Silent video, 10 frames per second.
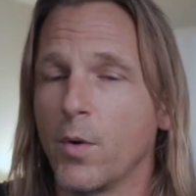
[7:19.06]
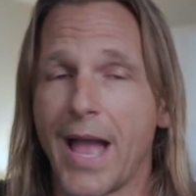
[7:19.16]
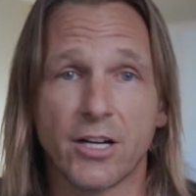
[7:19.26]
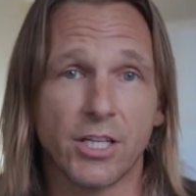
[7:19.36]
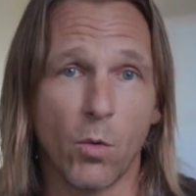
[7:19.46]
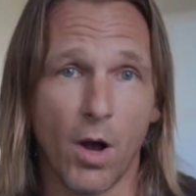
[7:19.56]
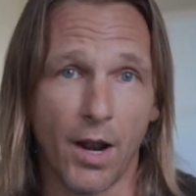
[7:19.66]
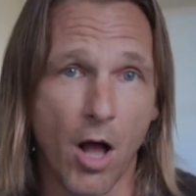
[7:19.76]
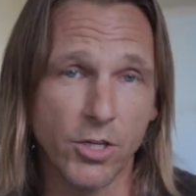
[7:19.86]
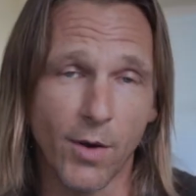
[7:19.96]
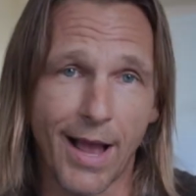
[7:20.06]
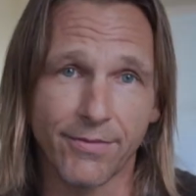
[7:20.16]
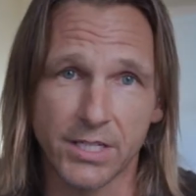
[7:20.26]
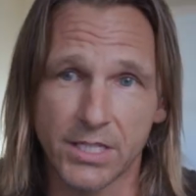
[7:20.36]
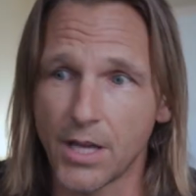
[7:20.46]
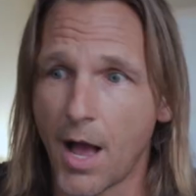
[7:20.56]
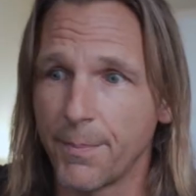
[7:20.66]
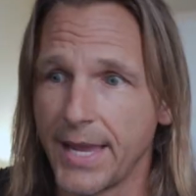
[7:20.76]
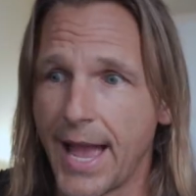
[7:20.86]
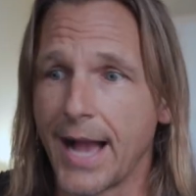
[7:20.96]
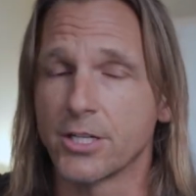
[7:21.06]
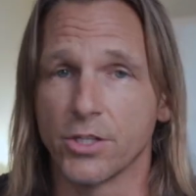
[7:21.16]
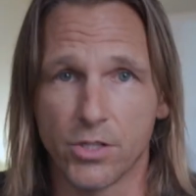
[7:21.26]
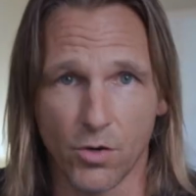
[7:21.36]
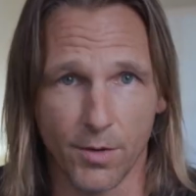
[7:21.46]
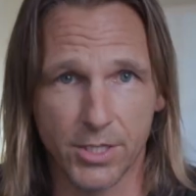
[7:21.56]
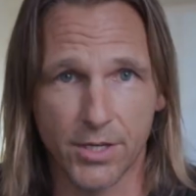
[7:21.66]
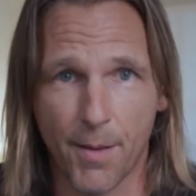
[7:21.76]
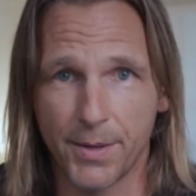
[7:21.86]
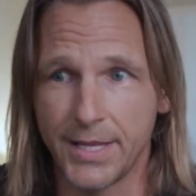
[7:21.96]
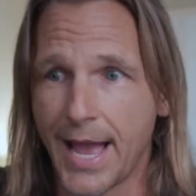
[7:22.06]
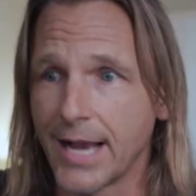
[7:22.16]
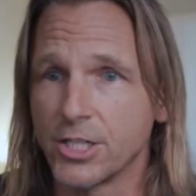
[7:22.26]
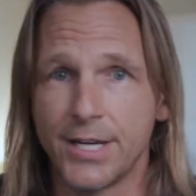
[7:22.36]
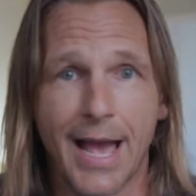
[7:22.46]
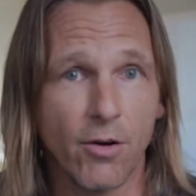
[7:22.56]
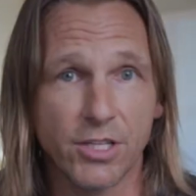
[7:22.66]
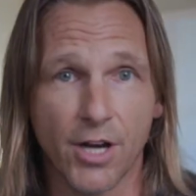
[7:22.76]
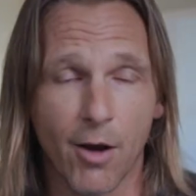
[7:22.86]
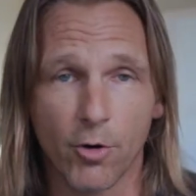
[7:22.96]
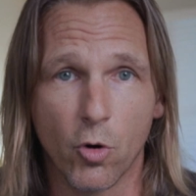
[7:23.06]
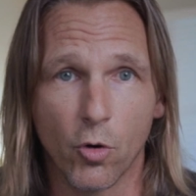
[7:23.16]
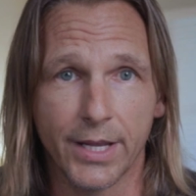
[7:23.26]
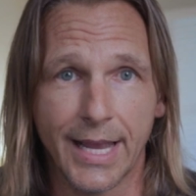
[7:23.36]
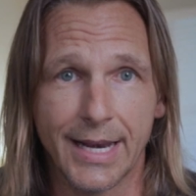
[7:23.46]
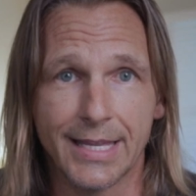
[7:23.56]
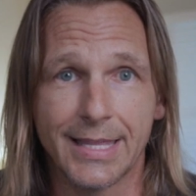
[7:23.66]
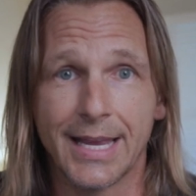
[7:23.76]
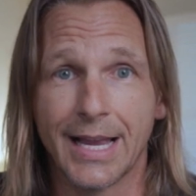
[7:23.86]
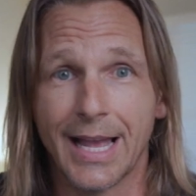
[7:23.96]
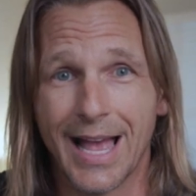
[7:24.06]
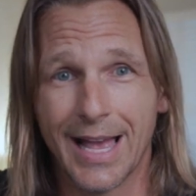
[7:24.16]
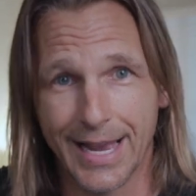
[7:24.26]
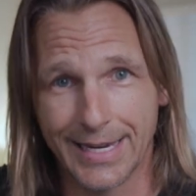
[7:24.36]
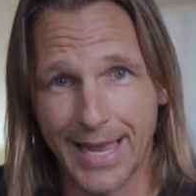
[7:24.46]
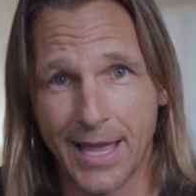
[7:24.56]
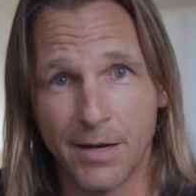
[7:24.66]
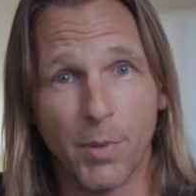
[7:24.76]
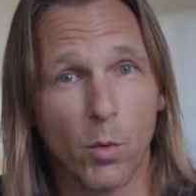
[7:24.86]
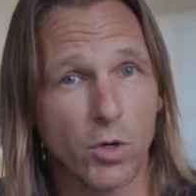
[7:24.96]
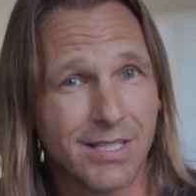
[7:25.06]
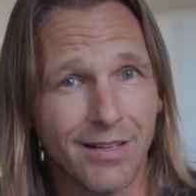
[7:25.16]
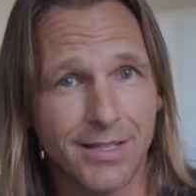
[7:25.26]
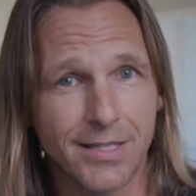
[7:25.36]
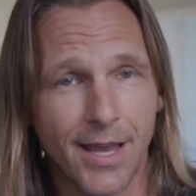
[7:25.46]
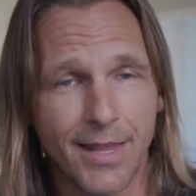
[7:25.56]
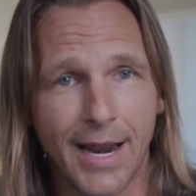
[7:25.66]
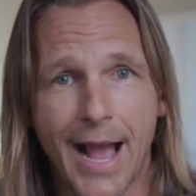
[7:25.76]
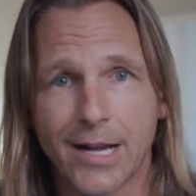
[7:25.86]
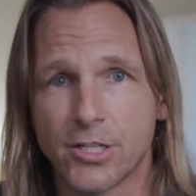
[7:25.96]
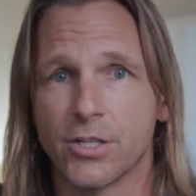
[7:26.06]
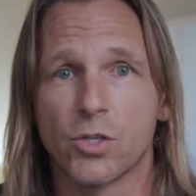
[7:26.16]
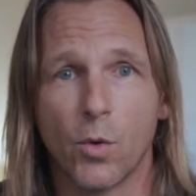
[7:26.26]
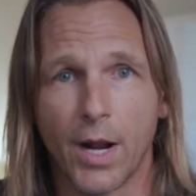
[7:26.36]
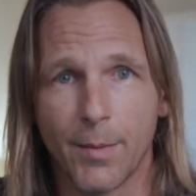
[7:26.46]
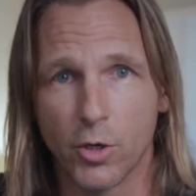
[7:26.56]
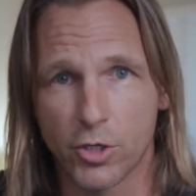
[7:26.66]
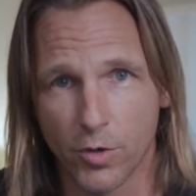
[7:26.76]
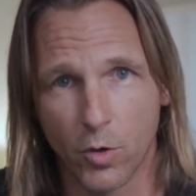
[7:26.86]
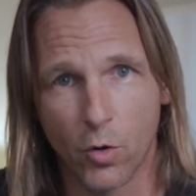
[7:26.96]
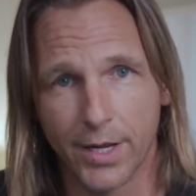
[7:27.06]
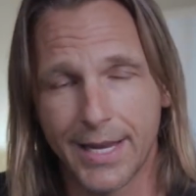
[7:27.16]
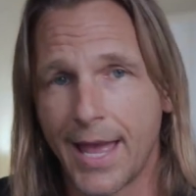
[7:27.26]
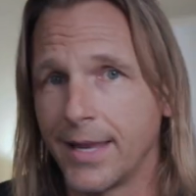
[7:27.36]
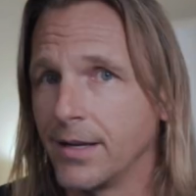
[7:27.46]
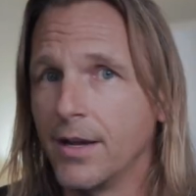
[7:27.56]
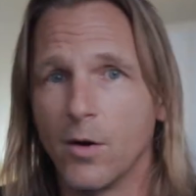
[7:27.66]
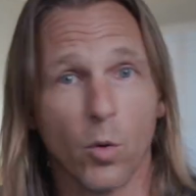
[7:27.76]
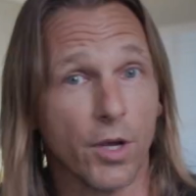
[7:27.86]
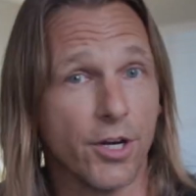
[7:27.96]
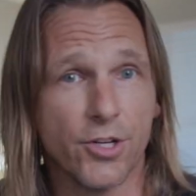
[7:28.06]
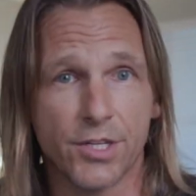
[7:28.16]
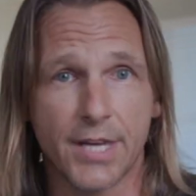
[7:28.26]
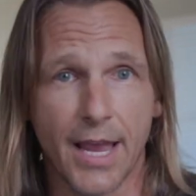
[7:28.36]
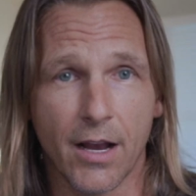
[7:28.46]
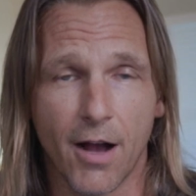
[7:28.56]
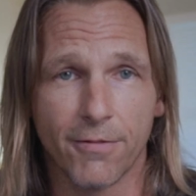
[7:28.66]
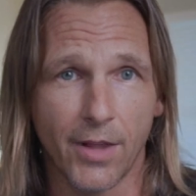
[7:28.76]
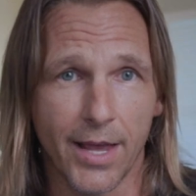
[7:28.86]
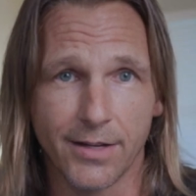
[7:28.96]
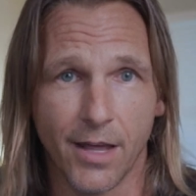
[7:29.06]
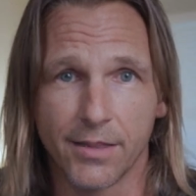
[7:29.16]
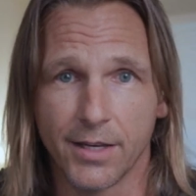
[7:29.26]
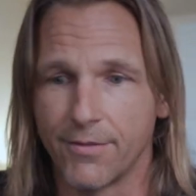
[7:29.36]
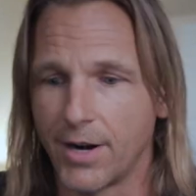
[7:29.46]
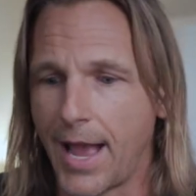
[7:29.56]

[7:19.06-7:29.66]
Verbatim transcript: We actually want also have to stop the action. So I'm stopping the action now. It's not recording anything again, but we're still inside that action. So when I push record again, we're gonna just take off like nothing ever